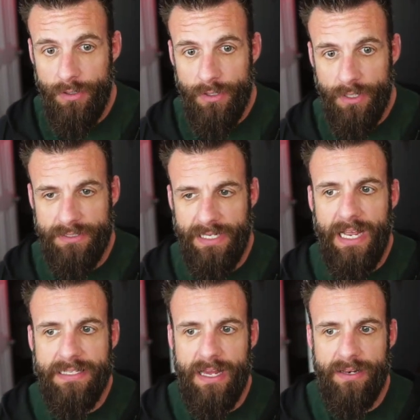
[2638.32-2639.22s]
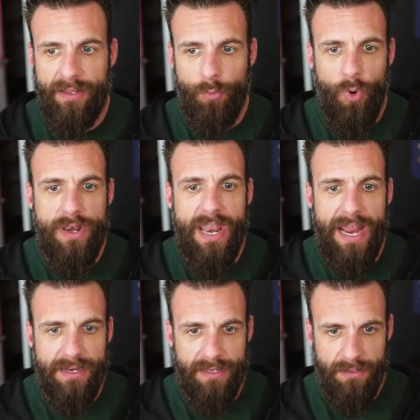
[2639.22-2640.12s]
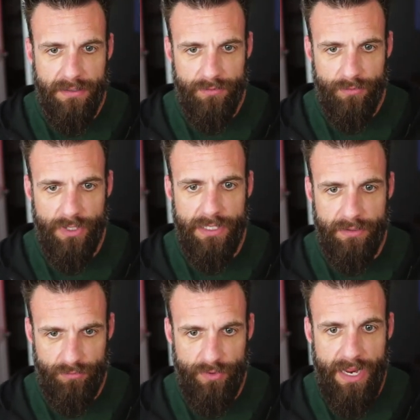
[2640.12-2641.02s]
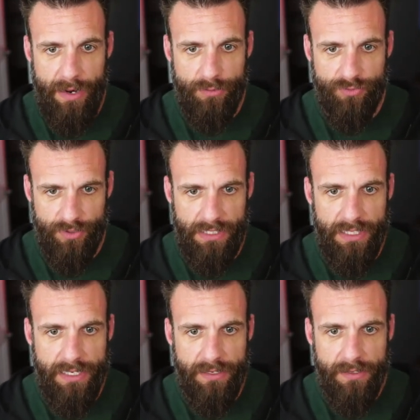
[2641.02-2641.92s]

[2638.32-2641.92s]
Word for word: because I got down to like one ninety. Really, and I was really lean.